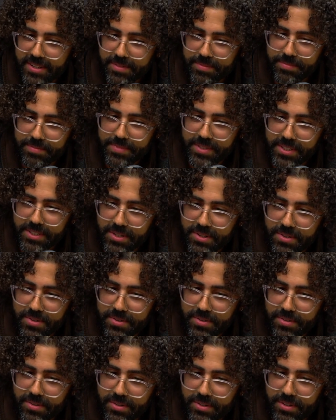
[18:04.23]

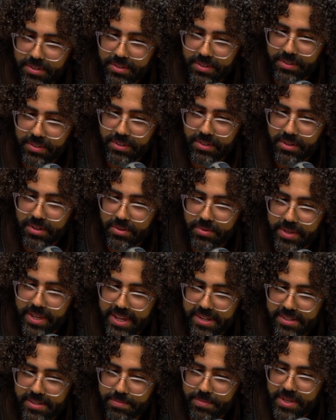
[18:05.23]
So, you know, we
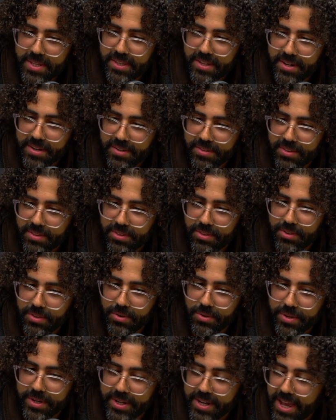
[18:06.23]
had to be there
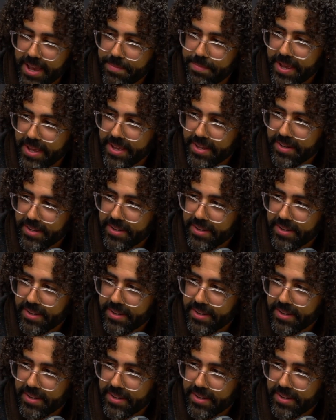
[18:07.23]
through an iPad.